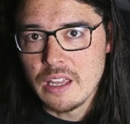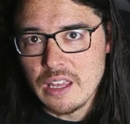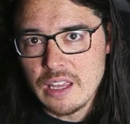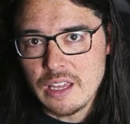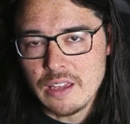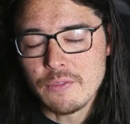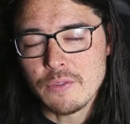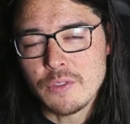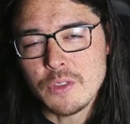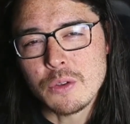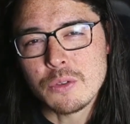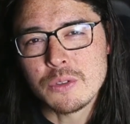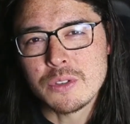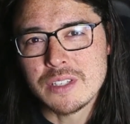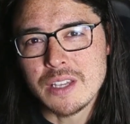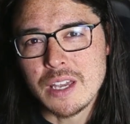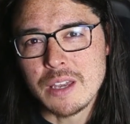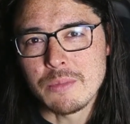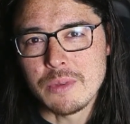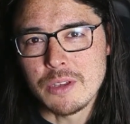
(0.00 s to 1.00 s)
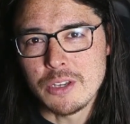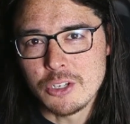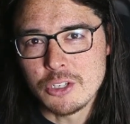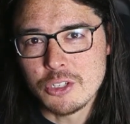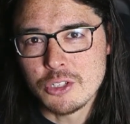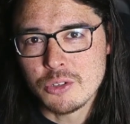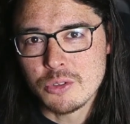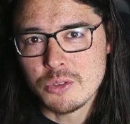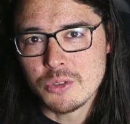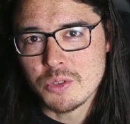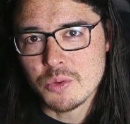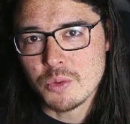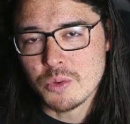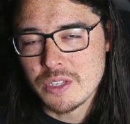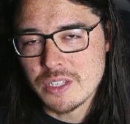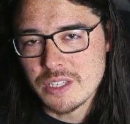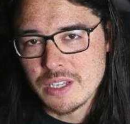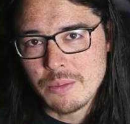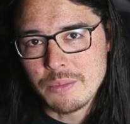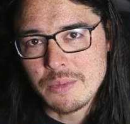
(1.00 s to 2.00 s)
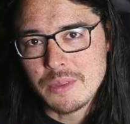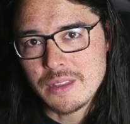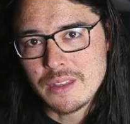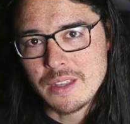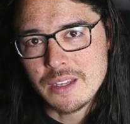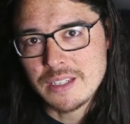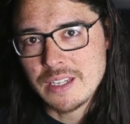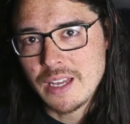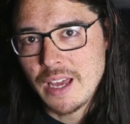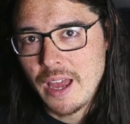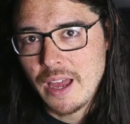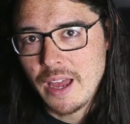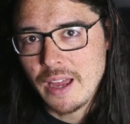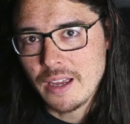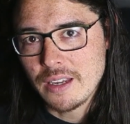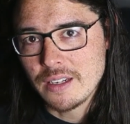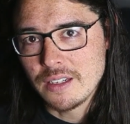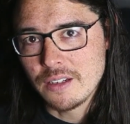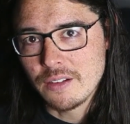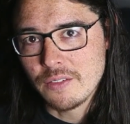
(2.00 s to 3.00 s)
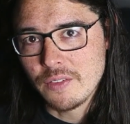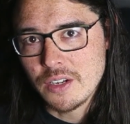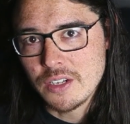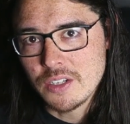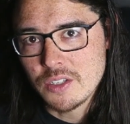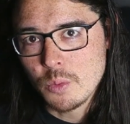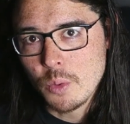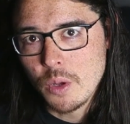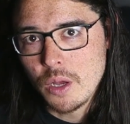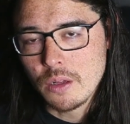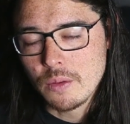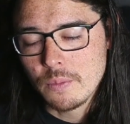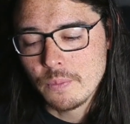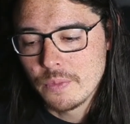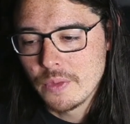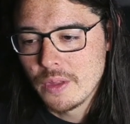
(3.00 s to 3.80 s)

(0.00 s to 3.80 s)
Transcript: if those same issues were the same thing that TAG identified as well.